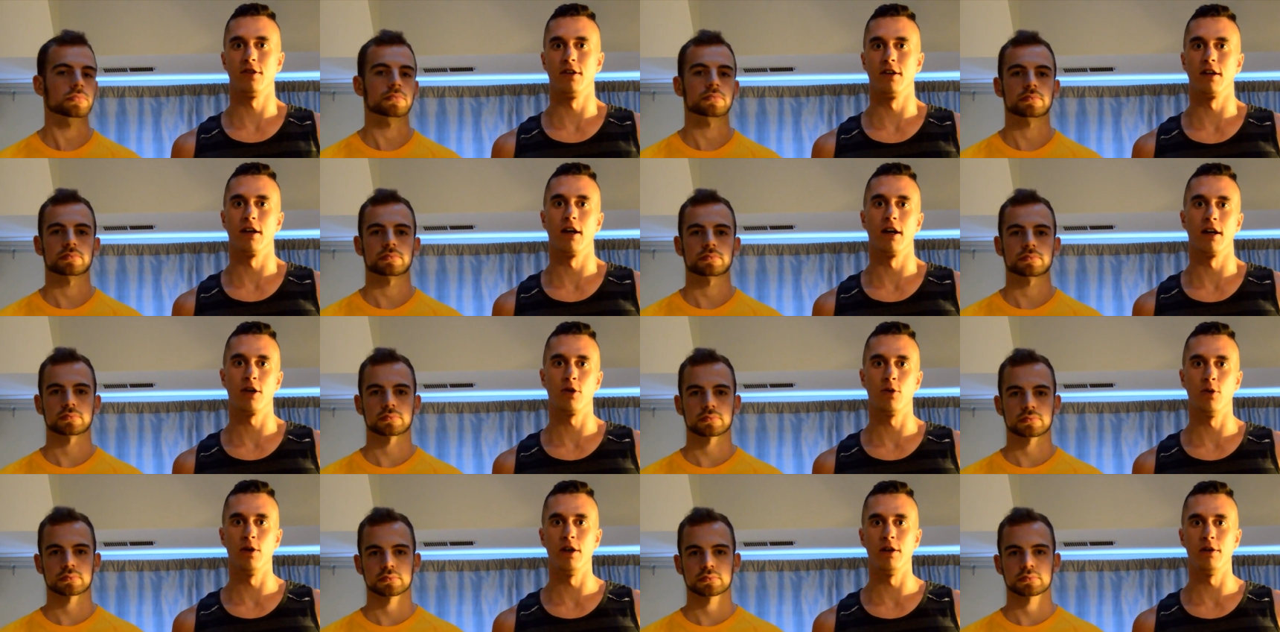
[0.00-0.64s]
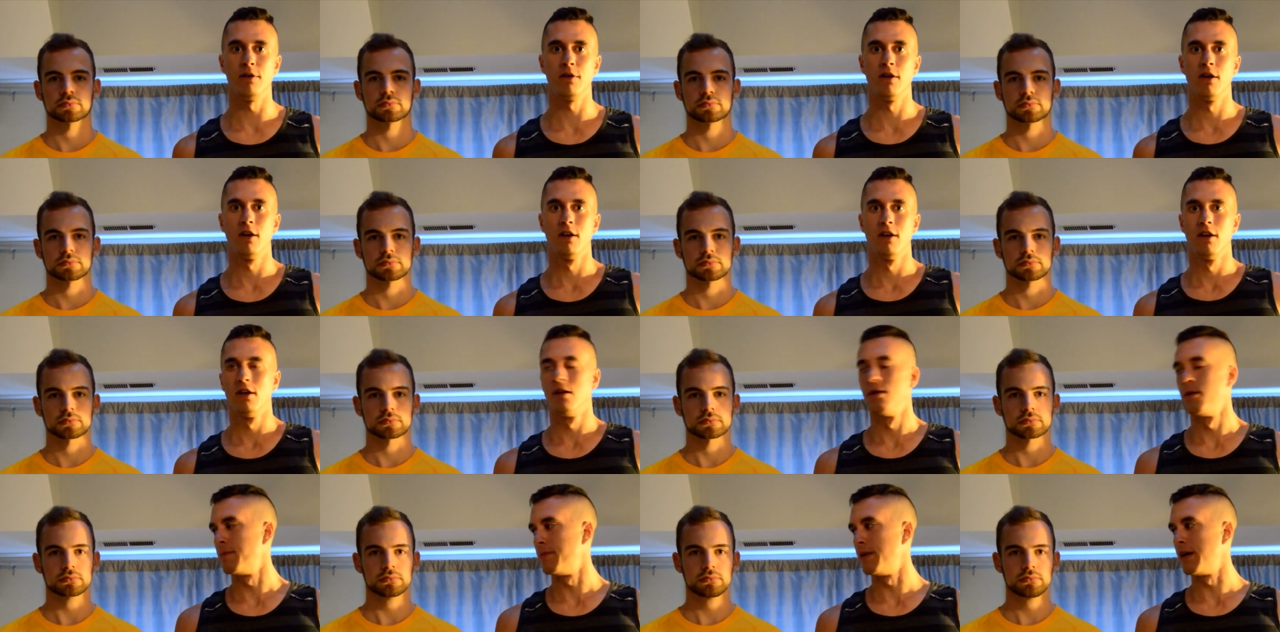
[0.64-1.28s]
Speaker 1: Like I quit
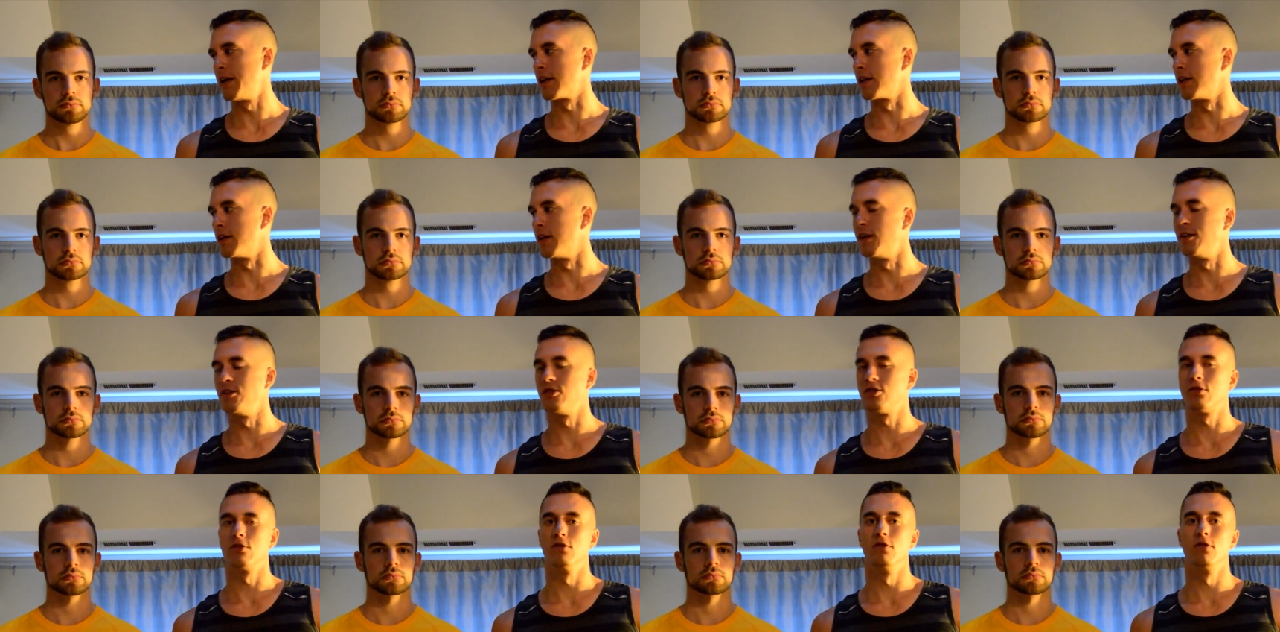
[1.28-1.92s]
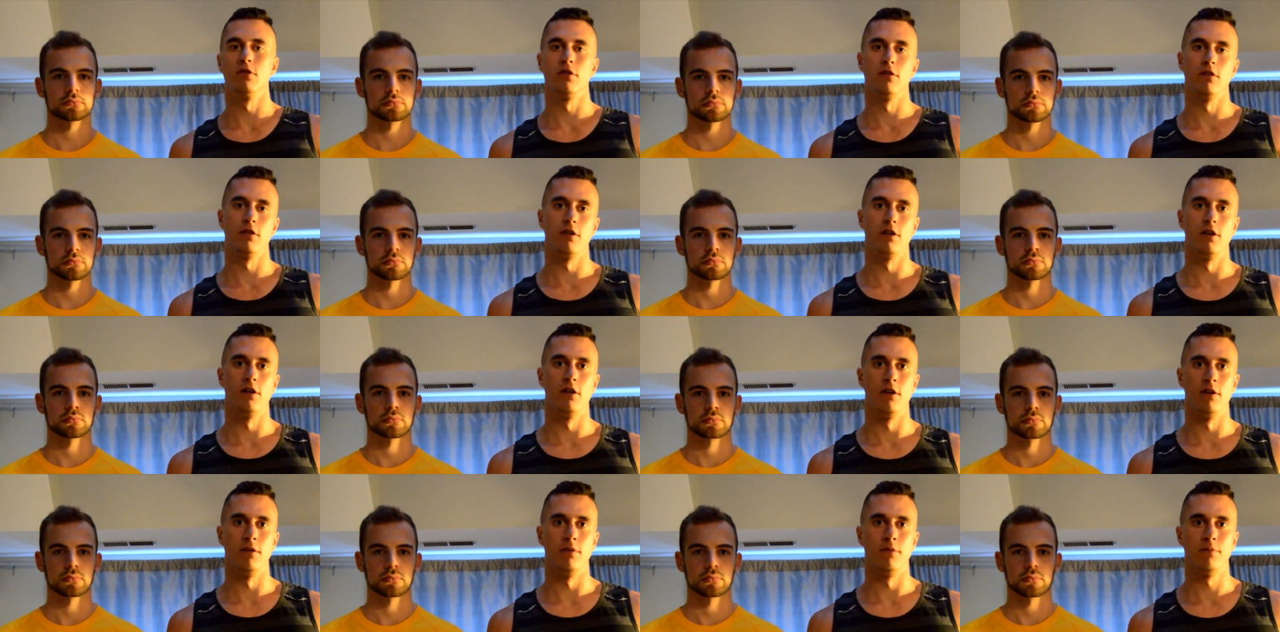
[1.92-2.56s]
back in high school early
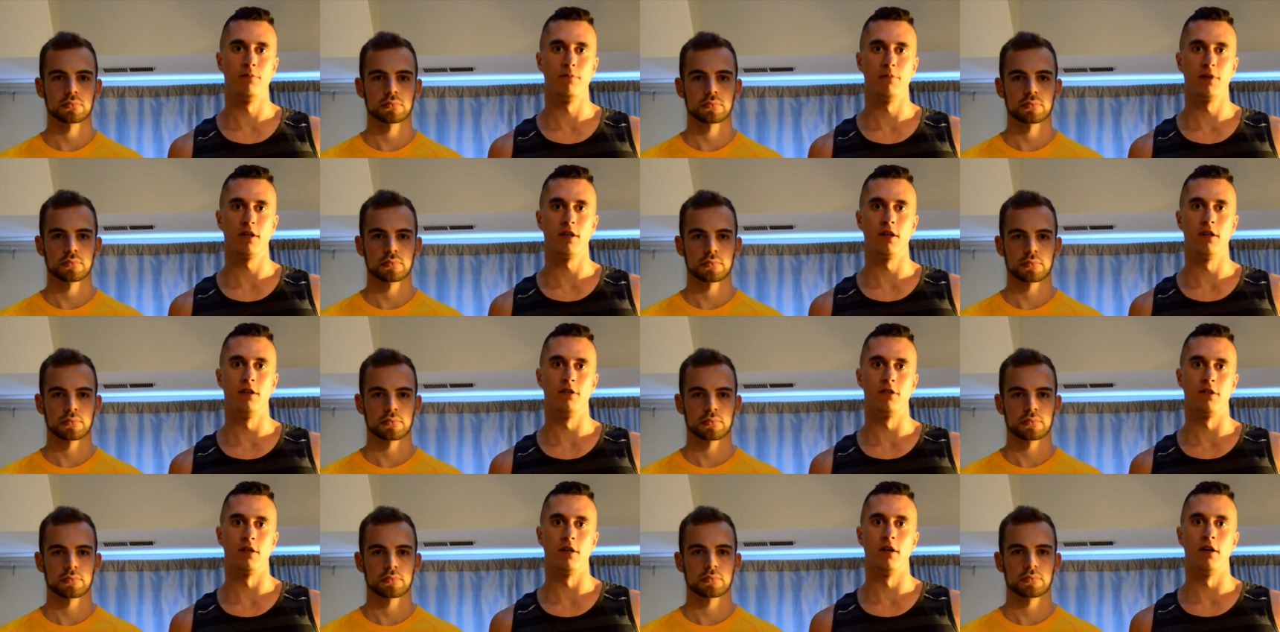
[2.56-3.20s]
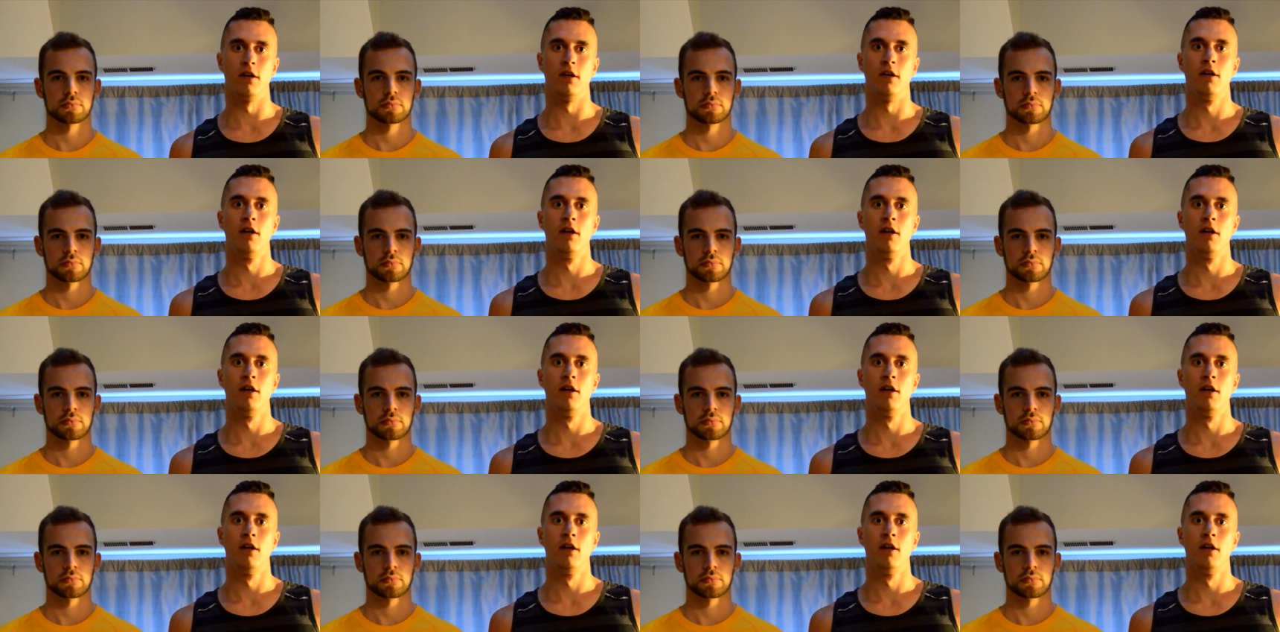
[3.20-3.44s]
on because uh,